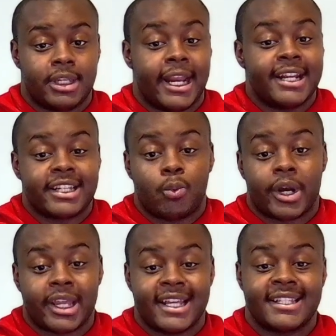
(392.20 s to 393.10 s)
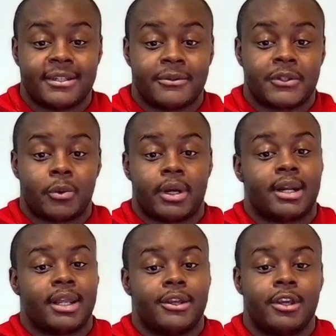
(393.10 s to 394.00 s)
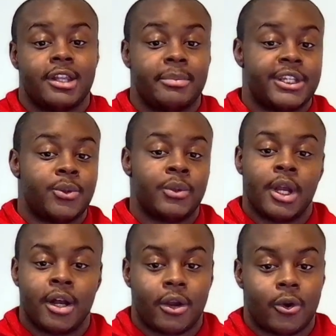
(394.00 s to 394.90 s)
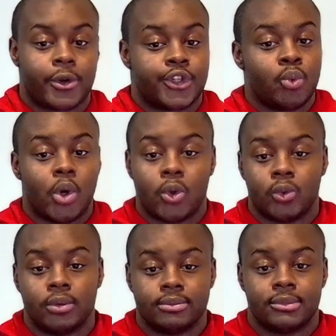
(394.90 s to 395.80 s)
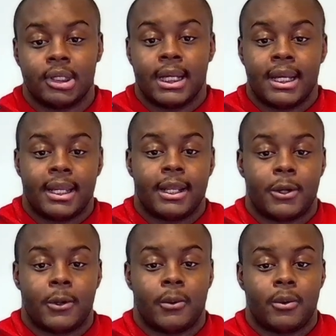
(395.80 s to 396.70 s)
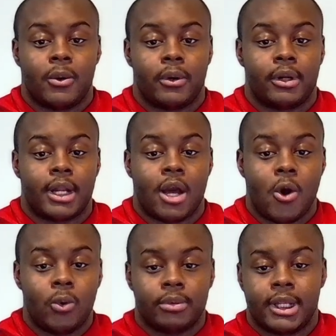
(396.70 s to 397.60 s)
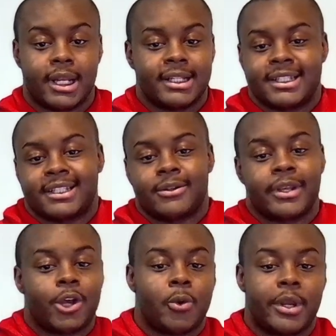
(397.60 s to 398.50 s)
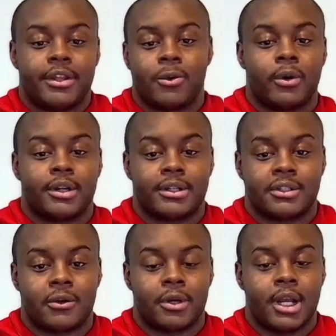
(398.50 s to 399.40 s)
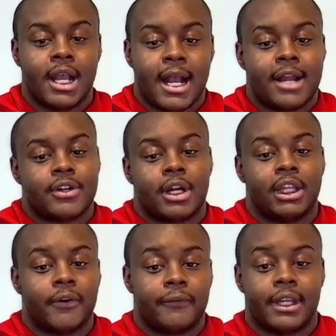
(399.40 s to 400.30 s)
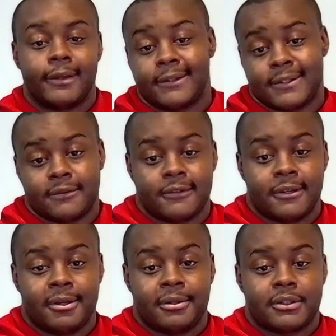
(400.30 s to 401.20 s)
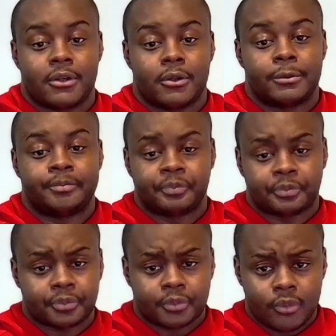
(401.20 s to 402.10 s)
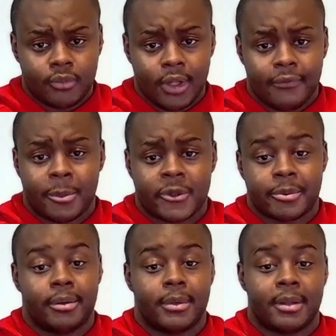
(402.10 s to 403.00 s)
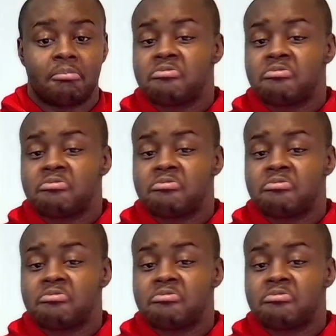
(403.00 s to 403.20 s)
your age can work against you, so where you can either be too young or too old, or not old, it's just so it can go either or. So I try to leave off dates. So for the most part,